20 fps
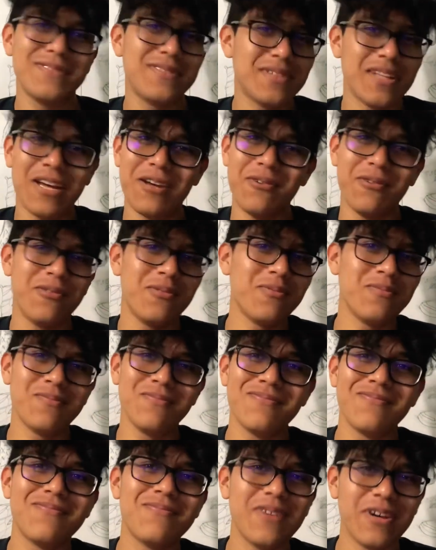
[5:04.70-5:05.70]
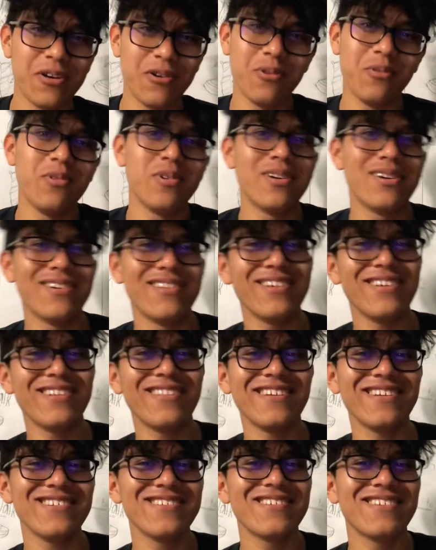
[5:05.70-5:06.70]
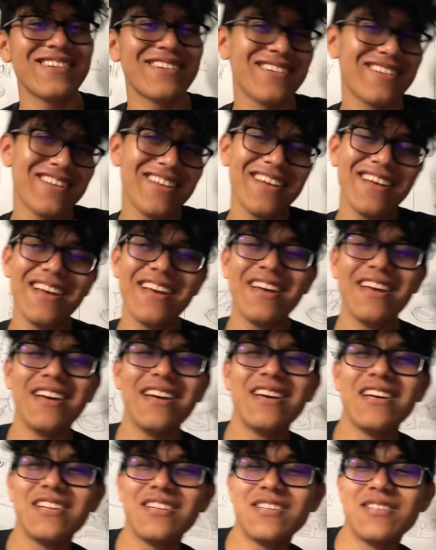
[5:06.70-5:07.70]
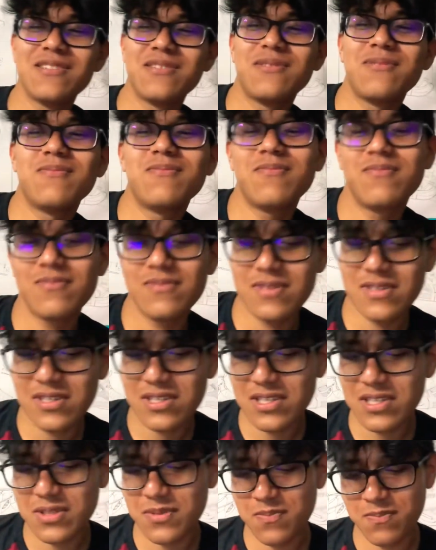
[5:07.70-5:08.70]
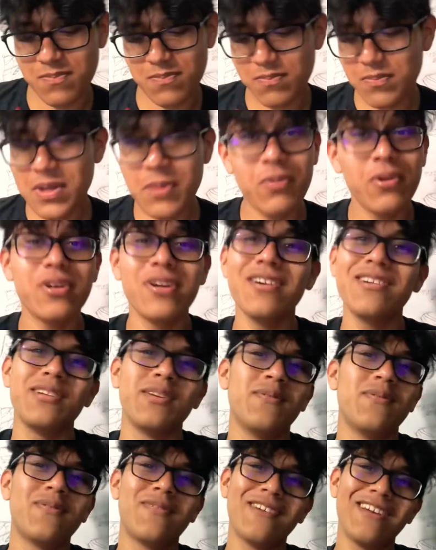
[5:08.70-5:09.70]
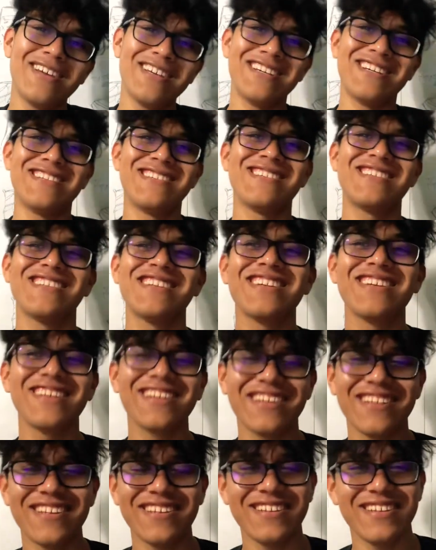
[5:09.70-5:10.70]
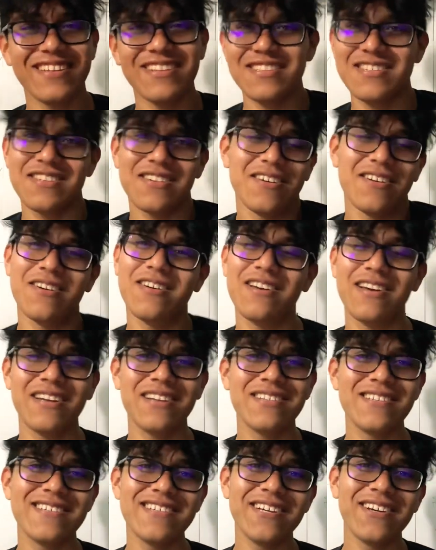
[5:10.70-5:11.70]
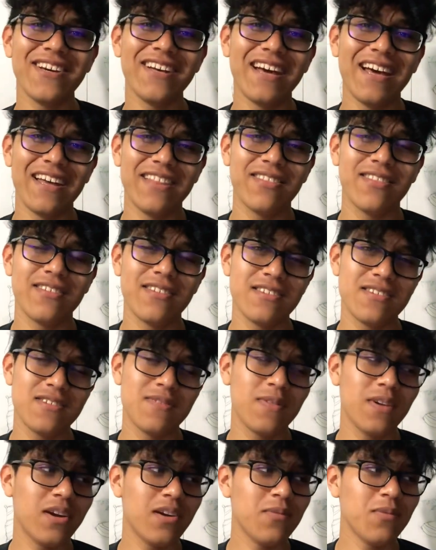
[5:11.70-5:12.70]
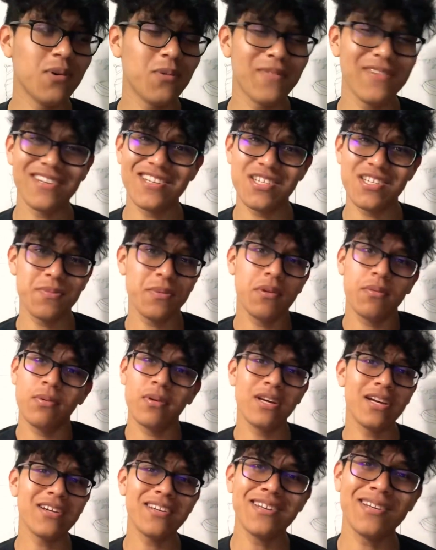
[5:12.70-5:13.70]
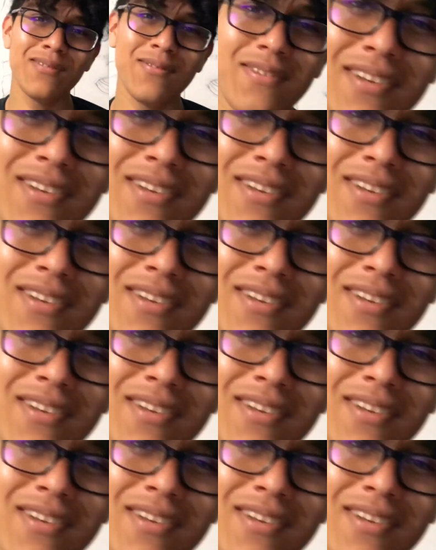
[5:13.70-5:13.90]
I don't know. I don't know what other things. I, just, just be productive. I guess that's all I could say at this very moment. Just be productive.